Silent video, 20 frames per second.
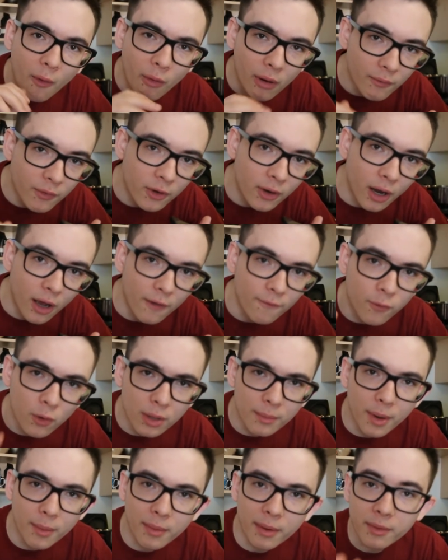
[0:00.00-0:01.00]
However, uh, for
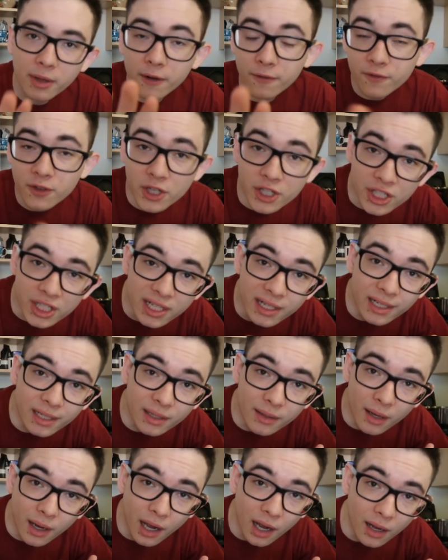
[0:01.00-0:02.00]
the moment, I'm going to finish
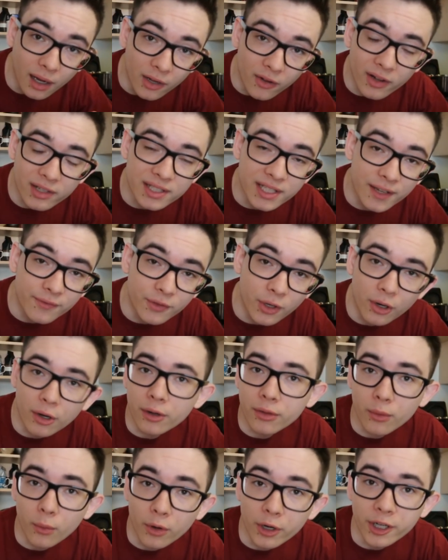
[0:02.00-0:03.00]
eating uh, God's Gift to
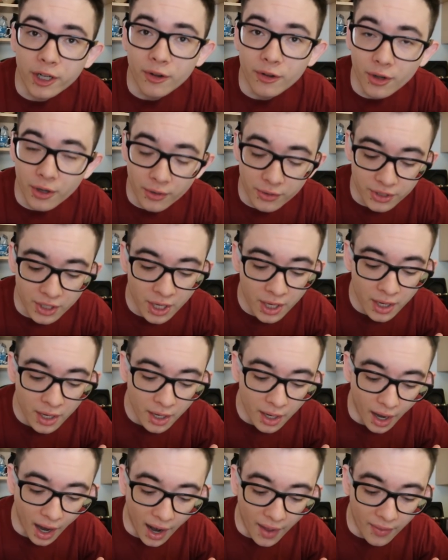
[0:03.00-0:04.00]
Earth Oreos,
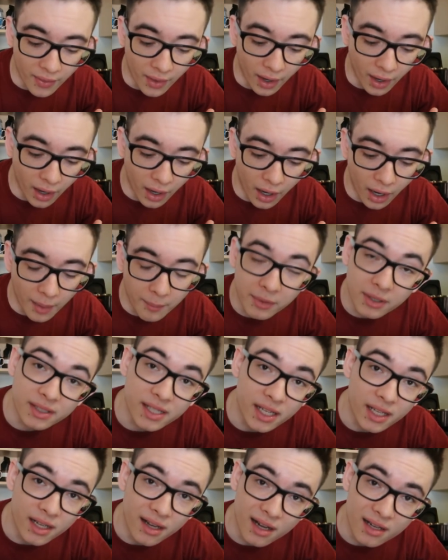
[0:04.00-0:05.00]
and then uh, I'm going to
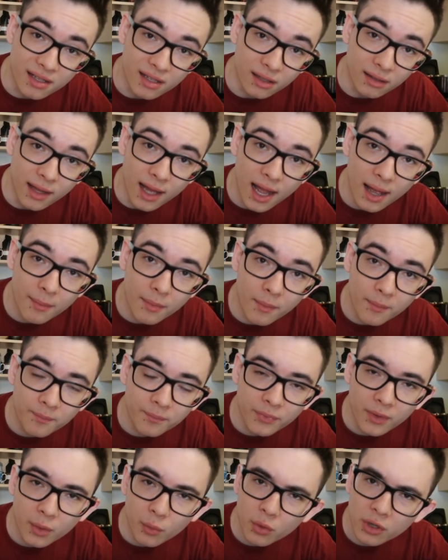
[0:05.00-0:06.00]
take you guys to the lab.
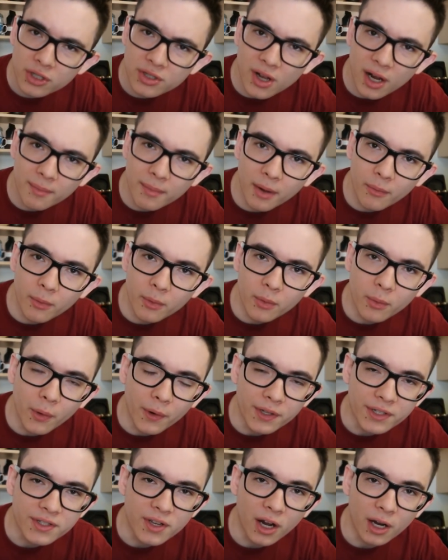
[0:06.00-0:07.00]
We're going to talk about what we
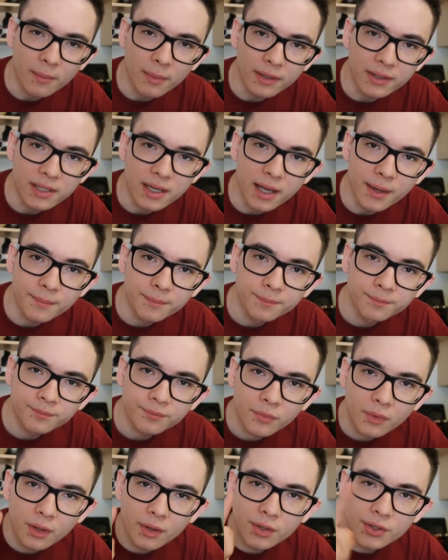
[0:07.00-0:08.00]
wanted to talk about today.
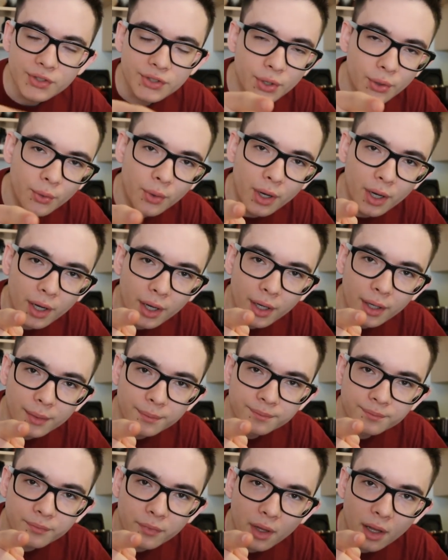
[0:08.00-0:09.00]
So uh,
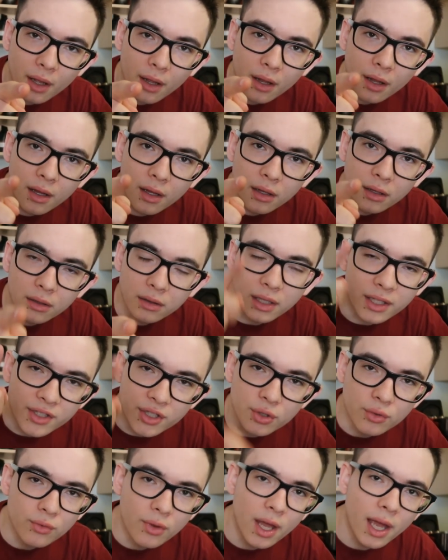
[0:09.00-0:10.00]
let's
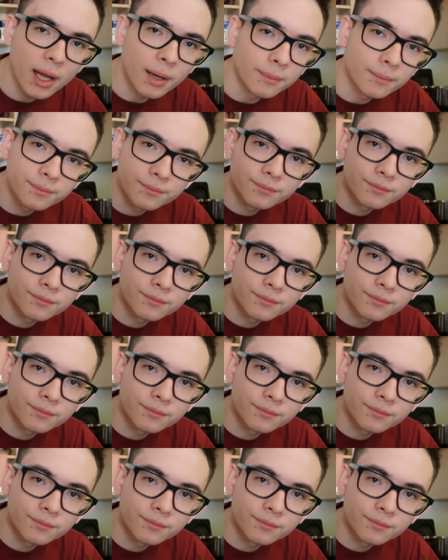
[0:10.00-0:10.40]
do that.